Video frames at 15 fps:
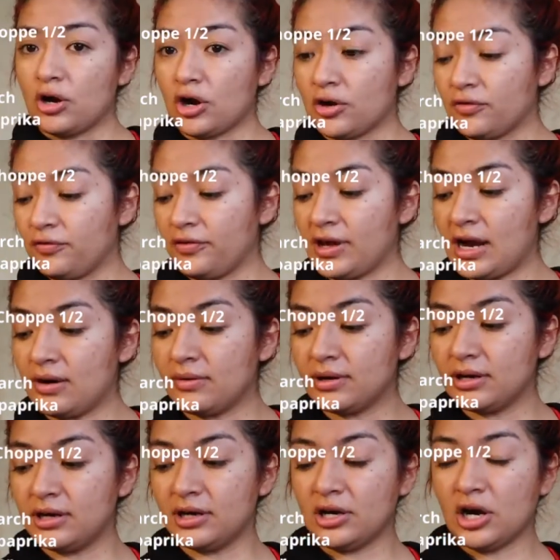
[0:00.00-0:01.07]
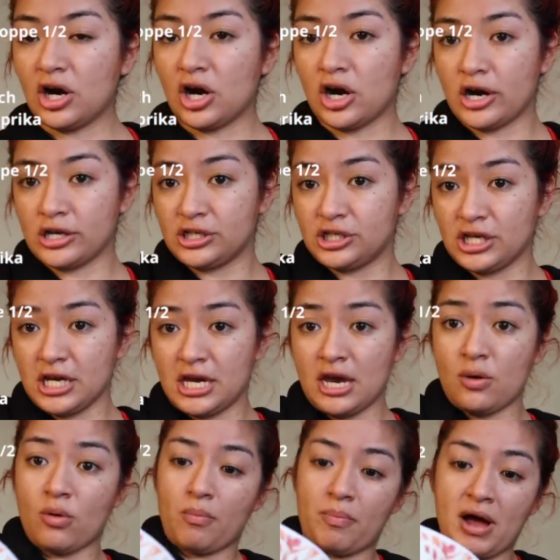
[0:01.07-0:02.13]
our flour, our chicken, we'll